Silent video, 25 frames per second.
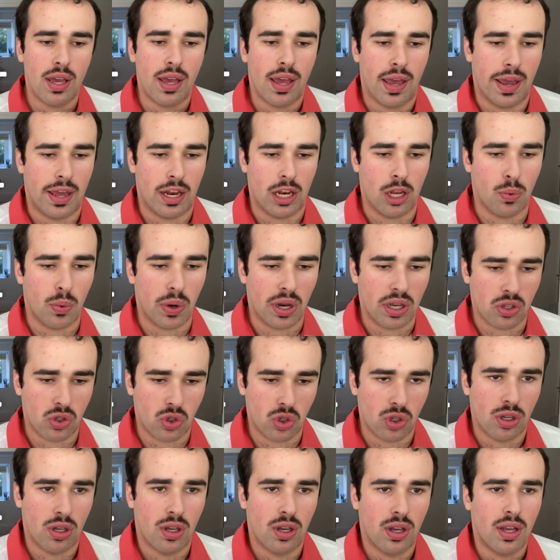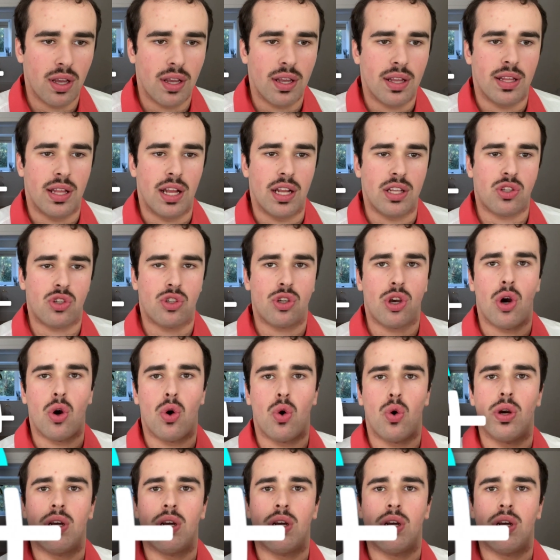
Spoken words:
Anyways, let's go